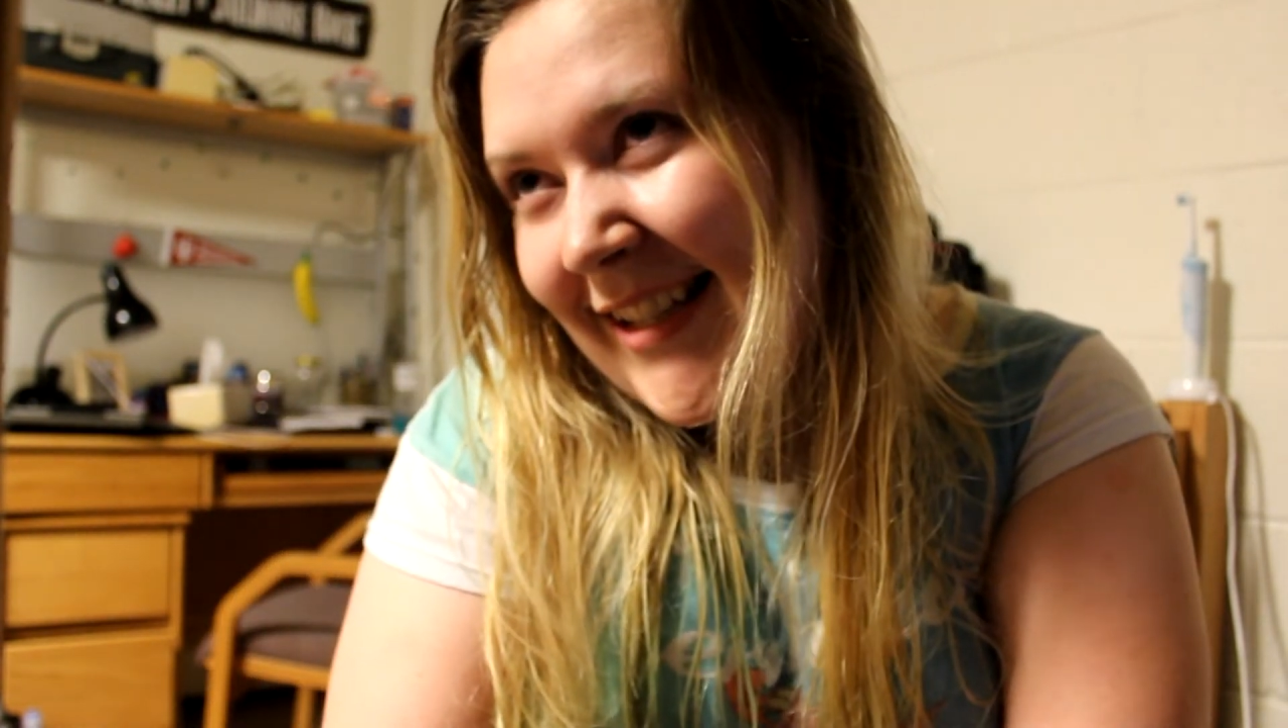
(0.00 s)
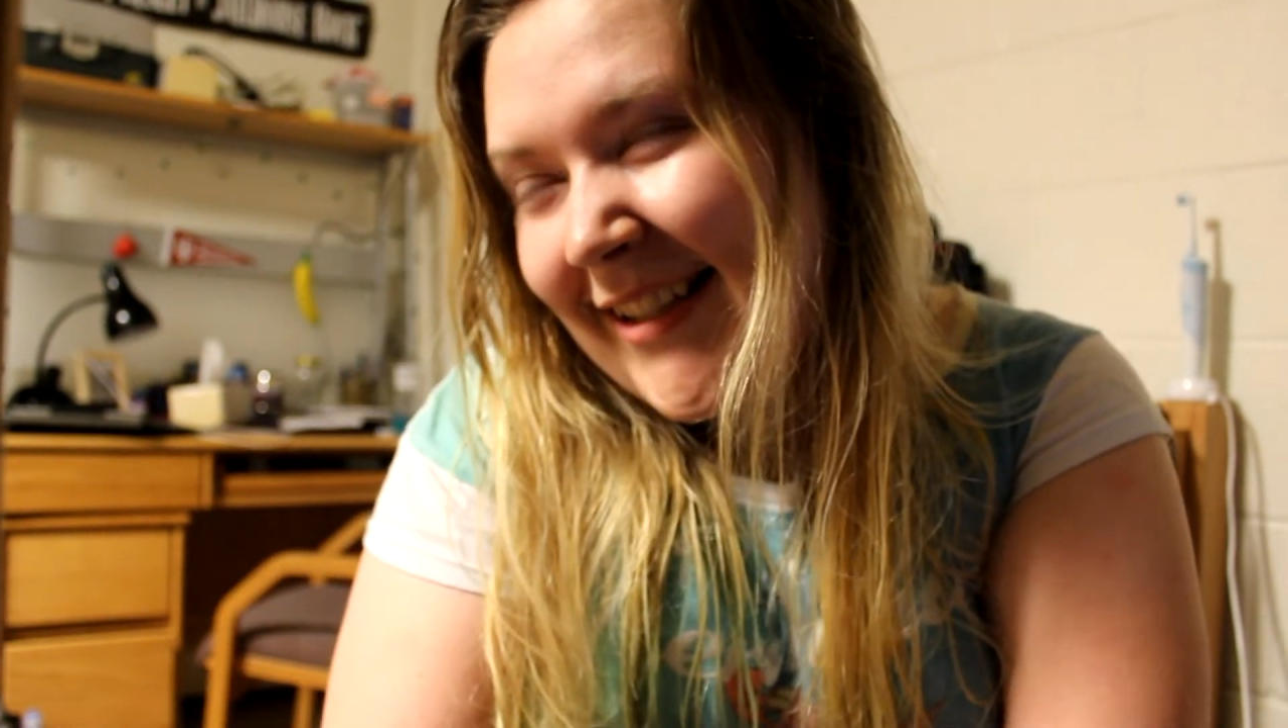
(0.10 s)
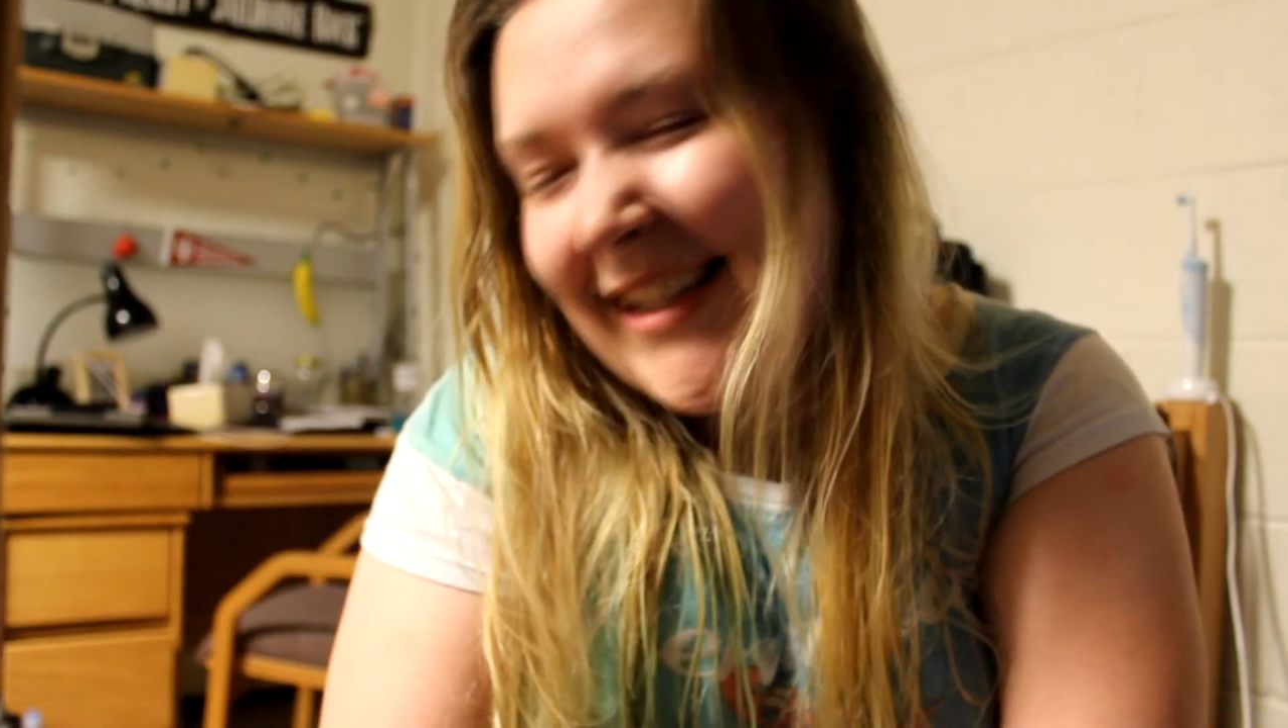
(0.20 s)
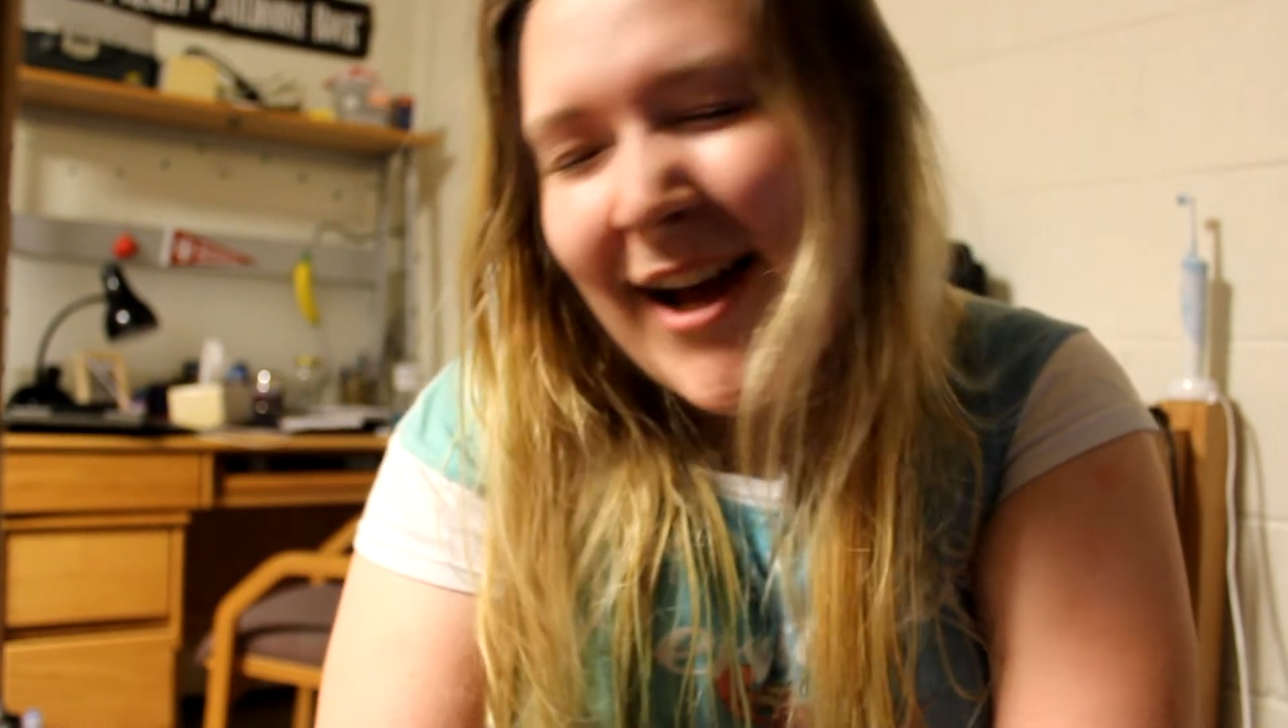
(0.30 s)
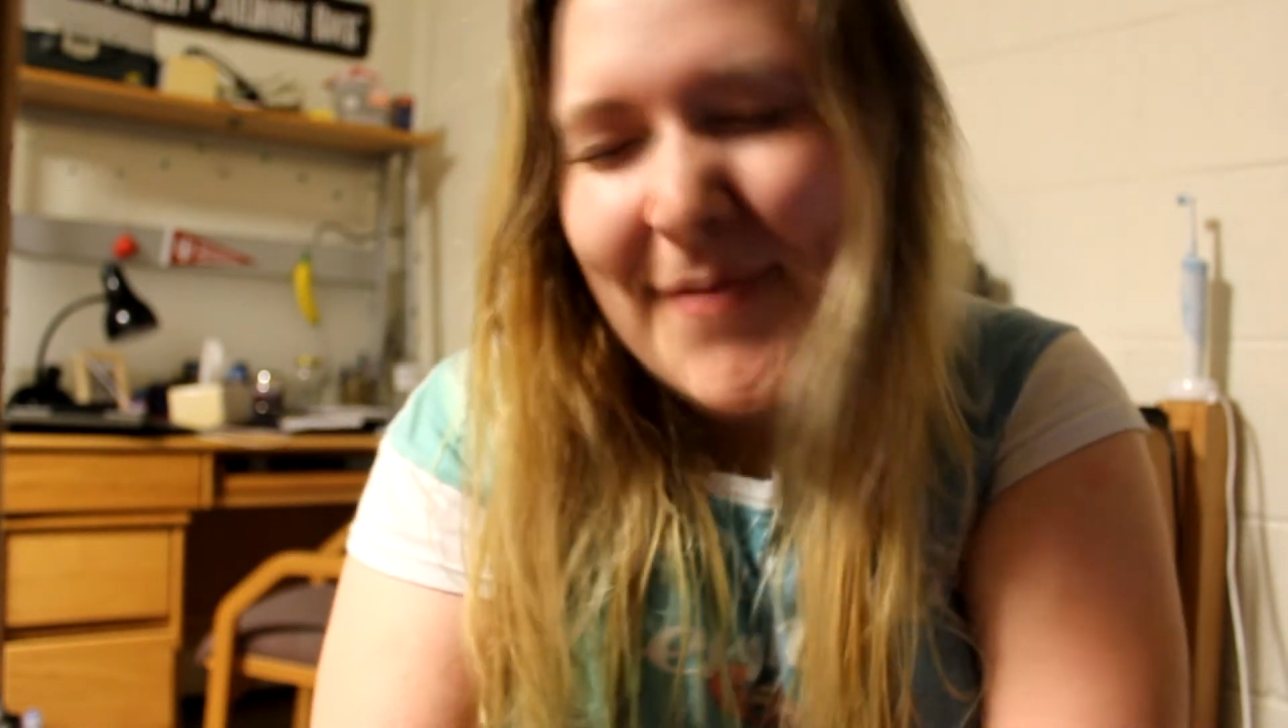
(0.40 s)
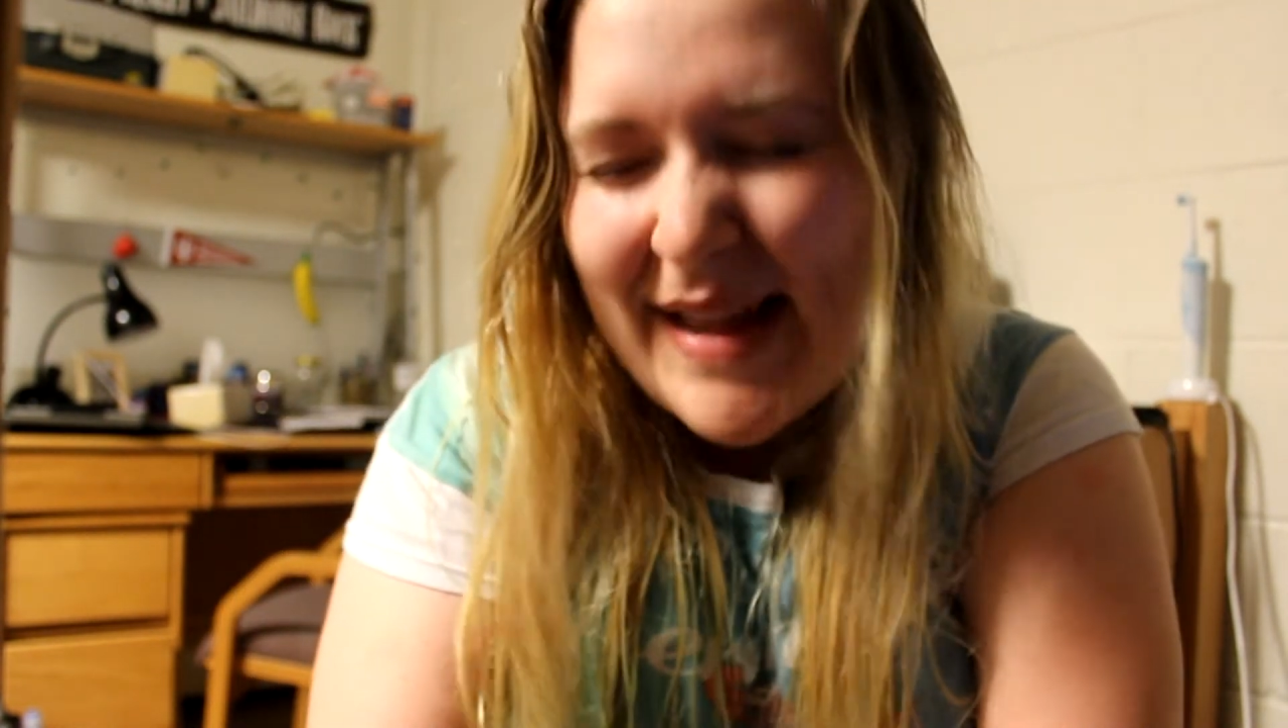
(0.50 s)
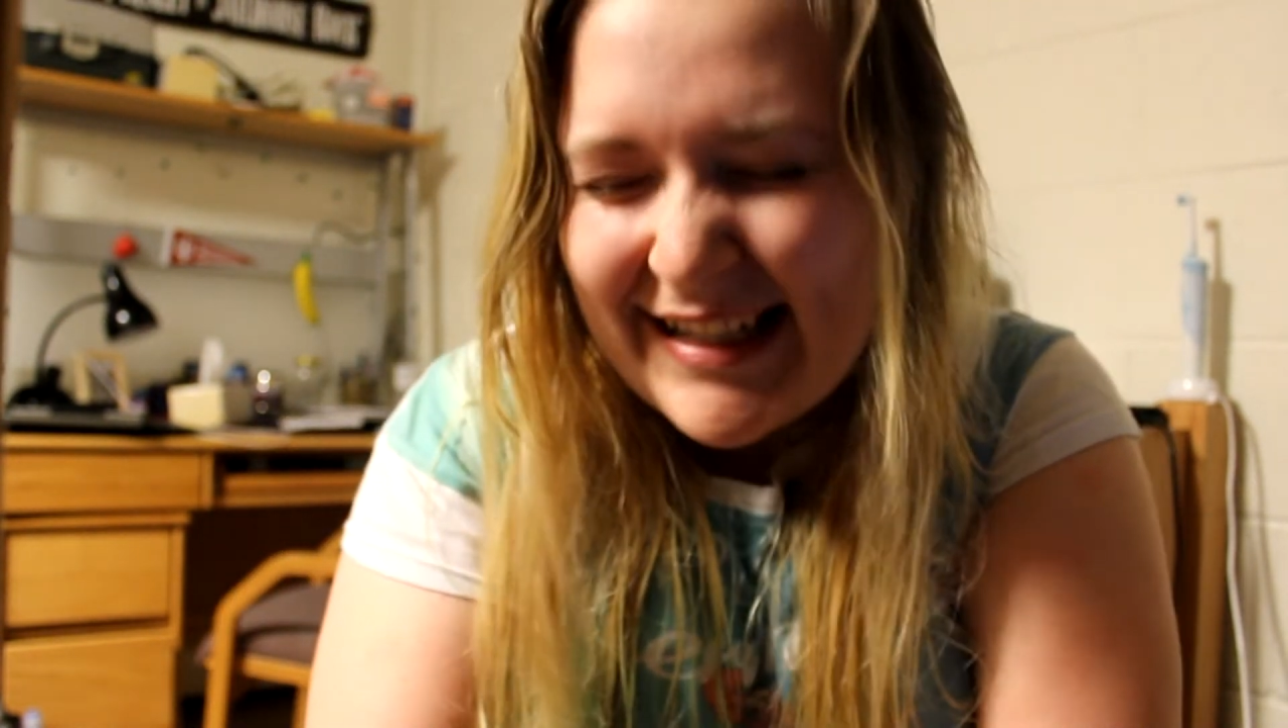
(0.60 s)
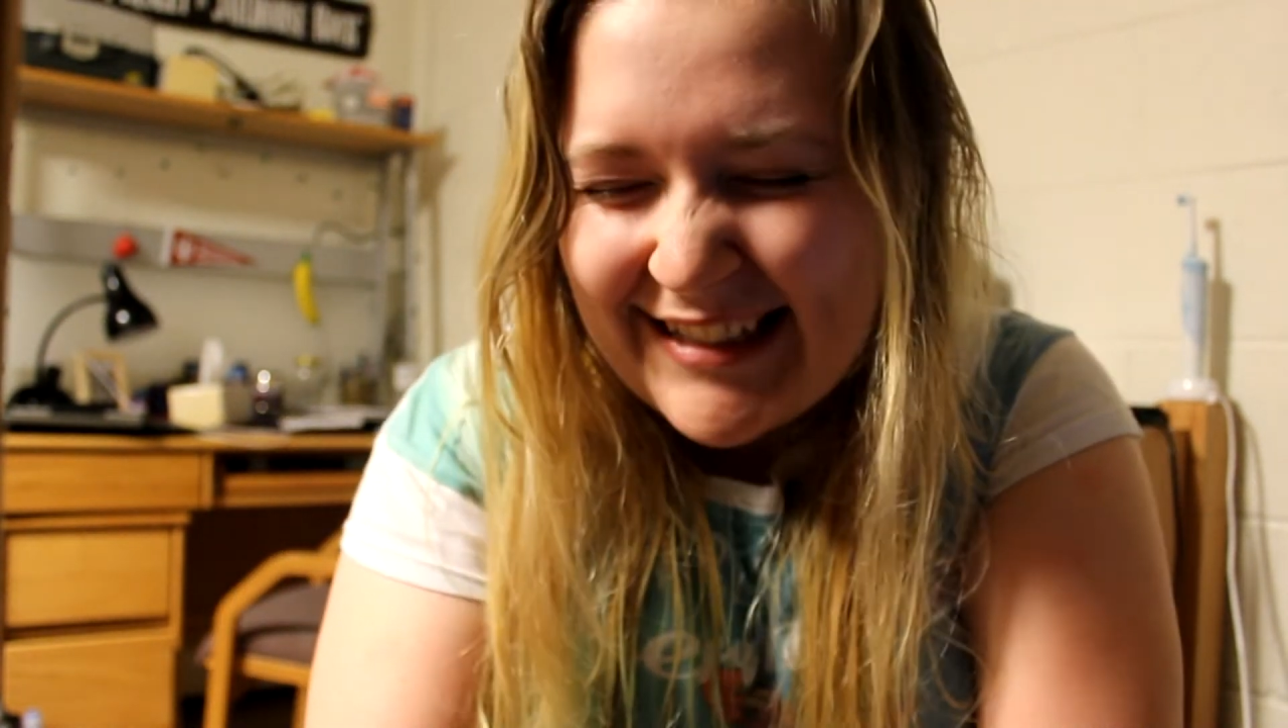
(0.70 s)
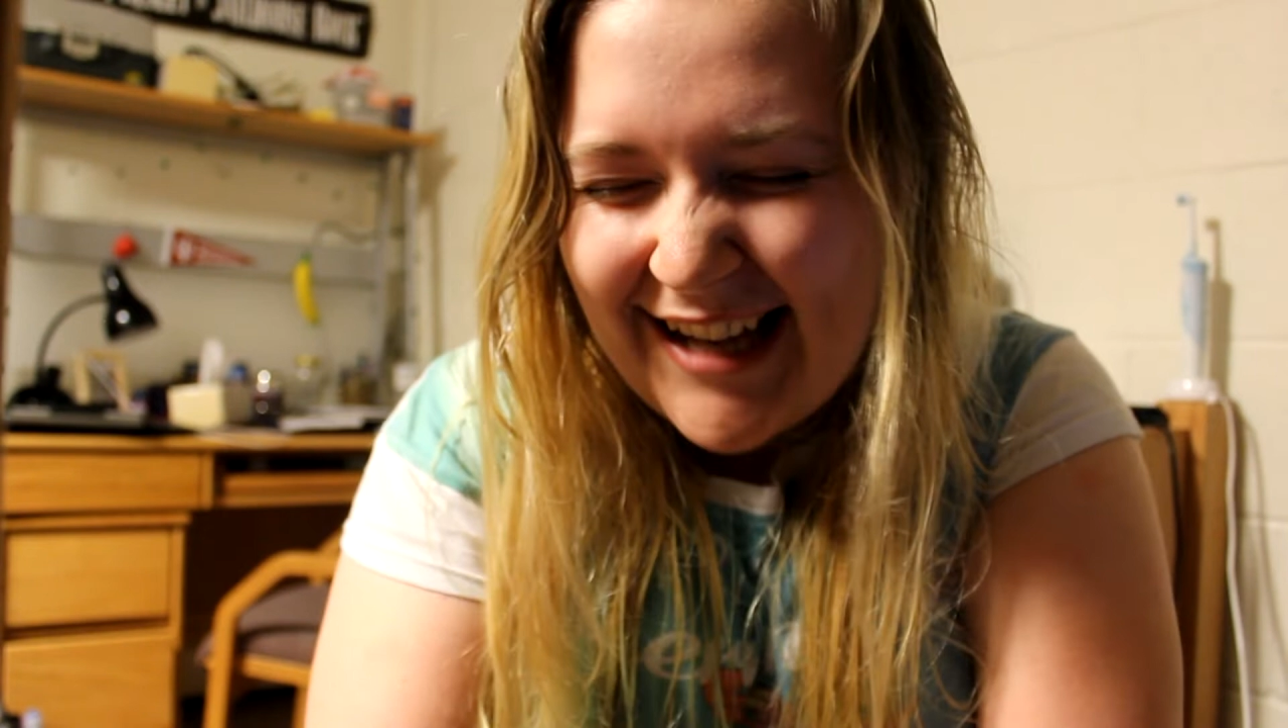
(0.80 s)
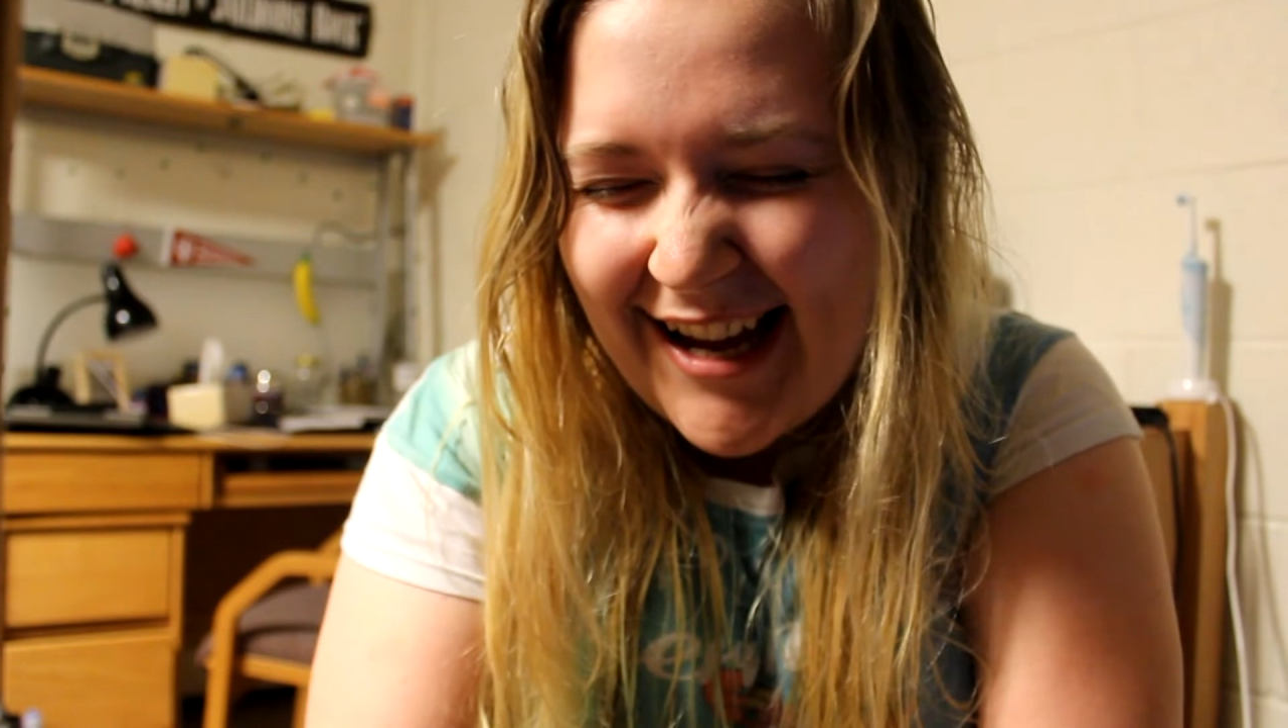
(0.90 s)
little
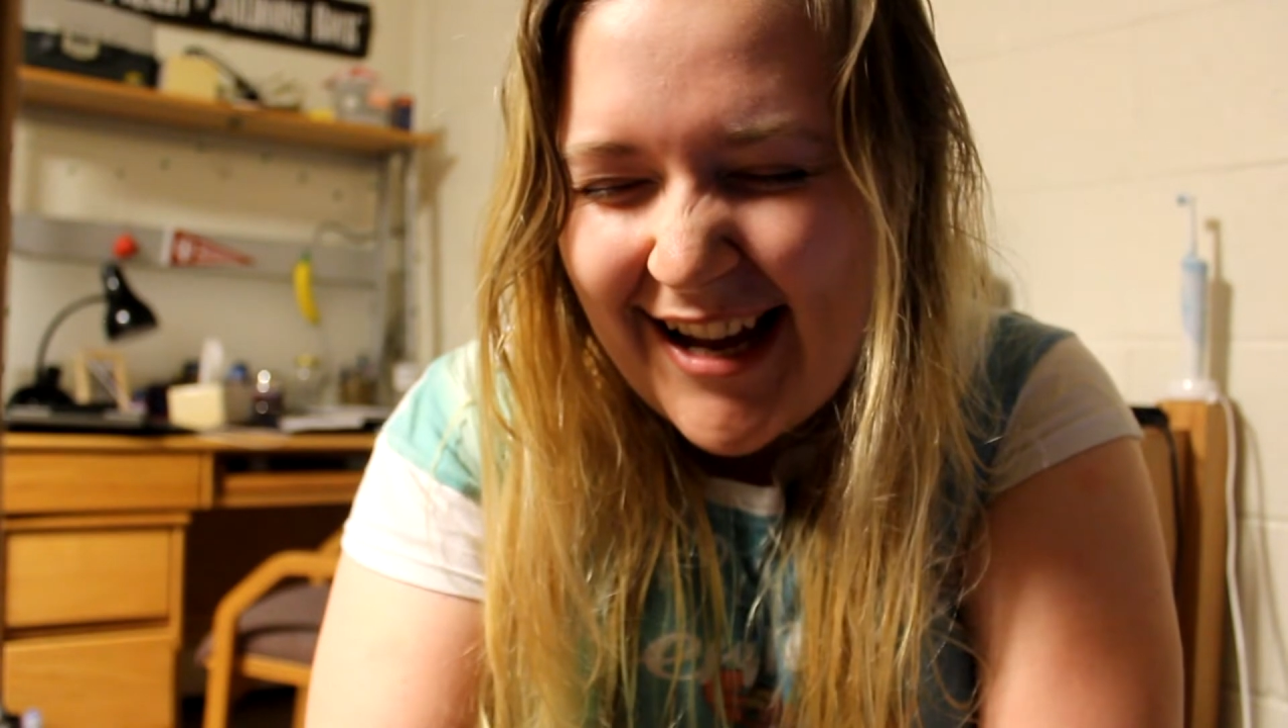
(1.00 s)
Dalmatian.